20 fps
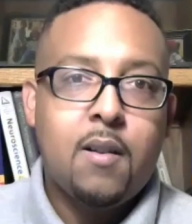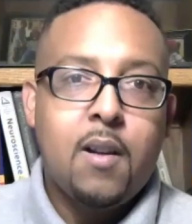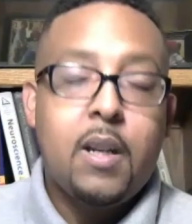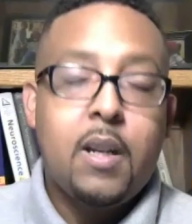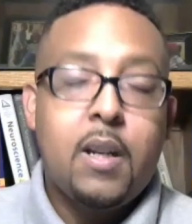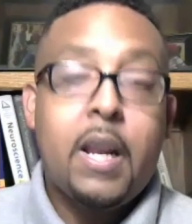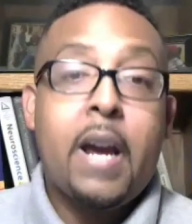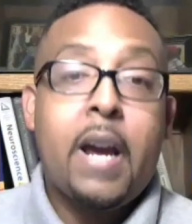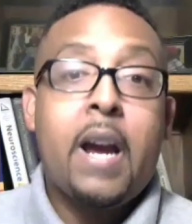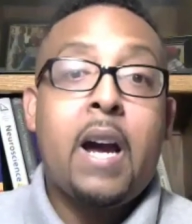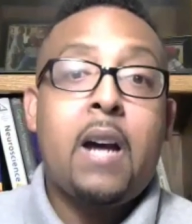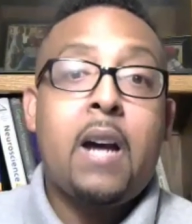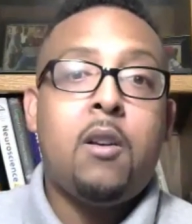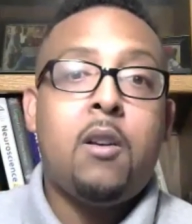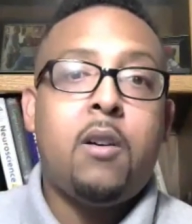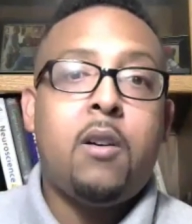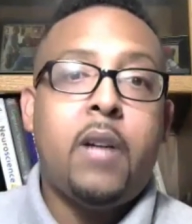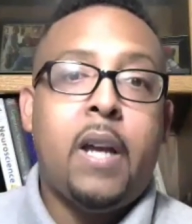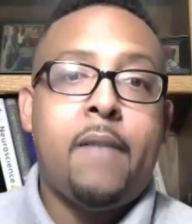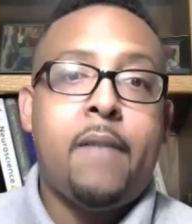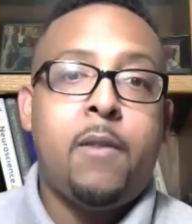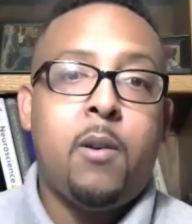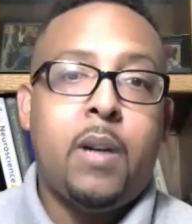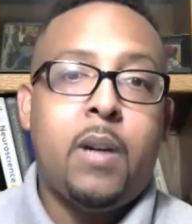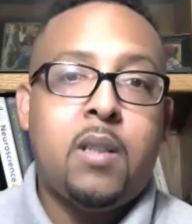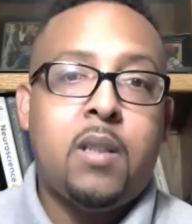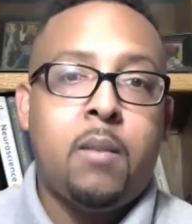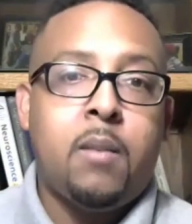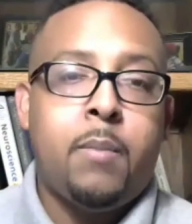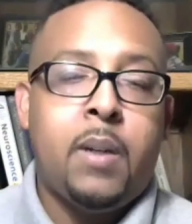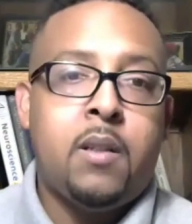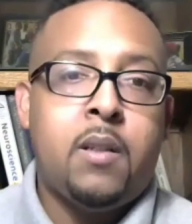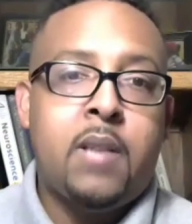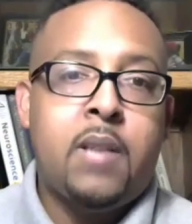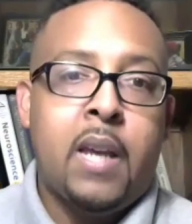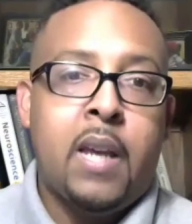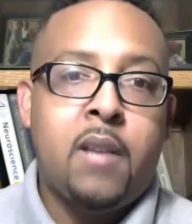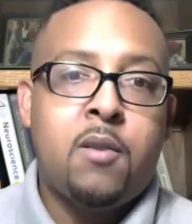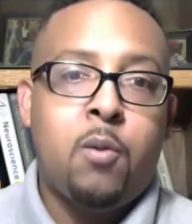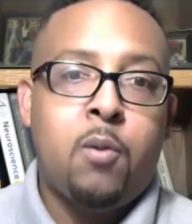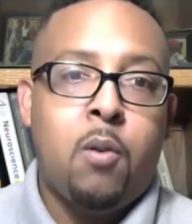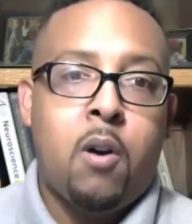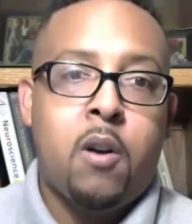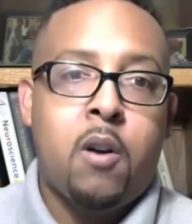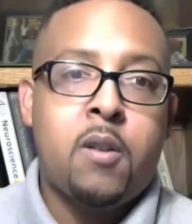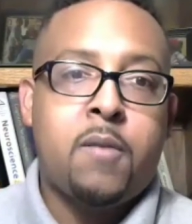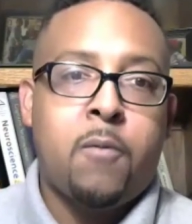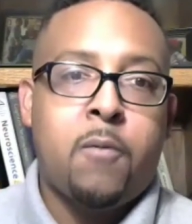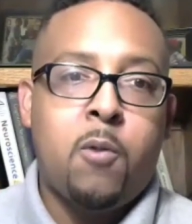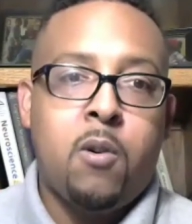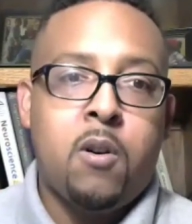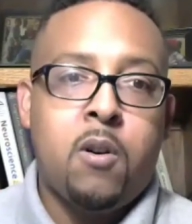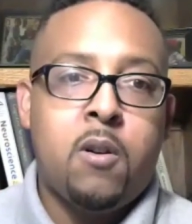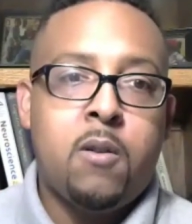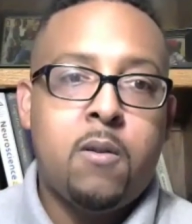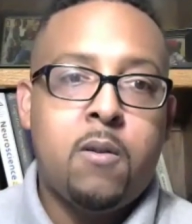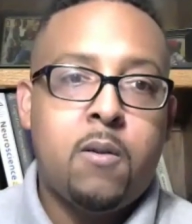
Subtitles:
Now, how long have you actually been a tattoo artist for?